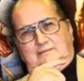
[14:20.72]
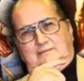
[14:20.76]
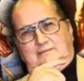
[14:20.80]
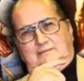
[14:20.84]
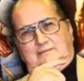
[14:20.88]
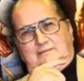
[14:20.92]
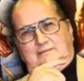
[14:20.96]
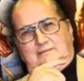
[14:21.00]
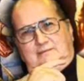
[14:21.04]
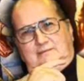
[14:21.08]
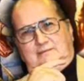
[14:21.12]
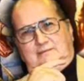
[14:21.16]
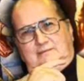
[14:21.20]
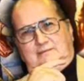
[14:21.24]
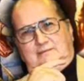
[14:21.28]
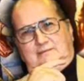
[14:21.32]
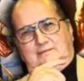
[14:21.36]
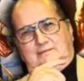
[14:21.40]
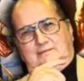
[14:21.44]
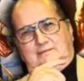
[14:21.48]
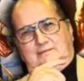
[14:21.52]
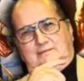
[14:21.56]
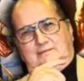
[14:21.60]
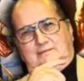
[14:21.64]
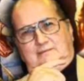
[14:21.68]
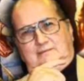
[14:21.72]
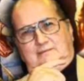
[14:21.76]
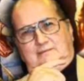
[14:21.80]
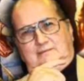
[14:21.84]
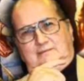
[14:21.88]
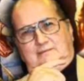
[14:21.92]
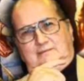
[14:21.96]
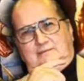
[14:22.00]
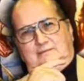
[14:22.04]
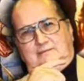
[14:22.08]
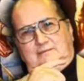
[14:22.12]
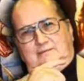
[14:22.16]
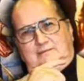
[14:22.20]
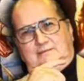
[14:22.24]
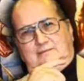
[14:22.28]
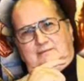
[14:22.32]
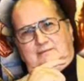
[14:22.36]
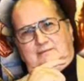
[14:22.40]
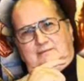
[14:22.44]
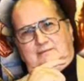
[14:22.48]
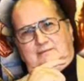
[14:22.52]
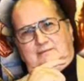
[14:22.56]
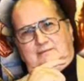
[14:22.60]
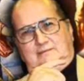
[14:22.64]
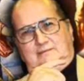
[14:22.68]

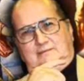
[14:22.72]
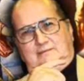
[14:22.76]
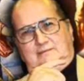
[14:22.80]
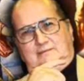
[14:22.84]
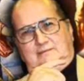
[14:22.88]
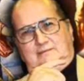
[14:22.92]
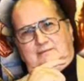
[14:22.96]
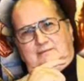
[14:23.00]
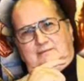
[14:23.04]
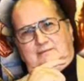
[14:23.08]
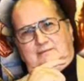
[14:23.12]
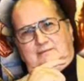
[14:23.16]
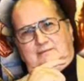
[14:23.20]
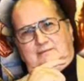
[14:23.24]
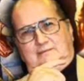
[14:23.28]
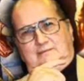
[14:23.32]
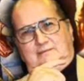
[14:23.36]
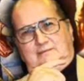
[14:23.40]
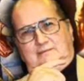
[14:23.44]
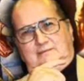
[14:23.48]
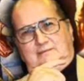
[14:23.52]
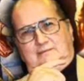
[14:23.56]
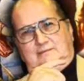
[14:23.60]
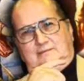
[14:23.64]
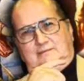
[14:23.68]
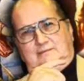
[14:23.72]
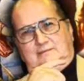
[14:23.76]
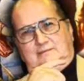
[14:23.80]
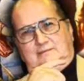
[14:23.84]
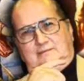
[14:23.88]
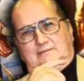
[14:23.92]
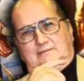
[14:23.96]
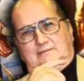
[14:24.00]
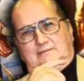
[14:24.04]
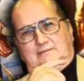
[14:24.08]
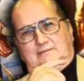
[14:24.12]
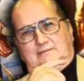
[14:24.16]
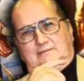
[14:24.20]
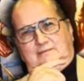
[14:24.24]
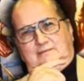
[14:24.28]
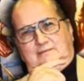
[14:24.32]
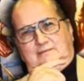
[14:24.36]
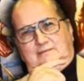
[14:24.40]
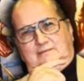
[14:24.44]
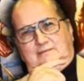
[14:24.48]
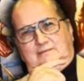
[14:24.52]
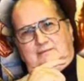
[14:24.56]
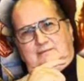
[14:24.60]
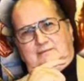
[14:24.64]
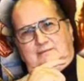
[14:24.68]

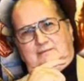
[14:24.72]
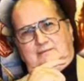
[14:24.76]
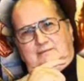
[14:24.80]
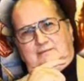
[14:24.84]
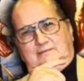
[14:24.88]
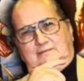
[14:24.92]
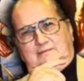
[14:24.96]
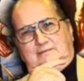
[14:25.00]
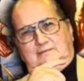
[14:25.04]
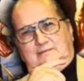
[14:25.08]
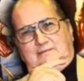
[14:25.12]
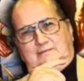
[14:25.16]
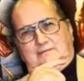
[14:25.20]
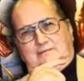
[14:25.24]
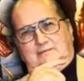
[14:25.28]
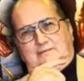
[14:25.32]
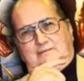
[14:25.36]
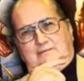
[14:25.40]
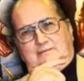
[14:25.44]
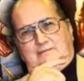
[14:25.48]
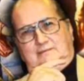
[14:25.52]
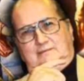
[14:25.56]
[no speech]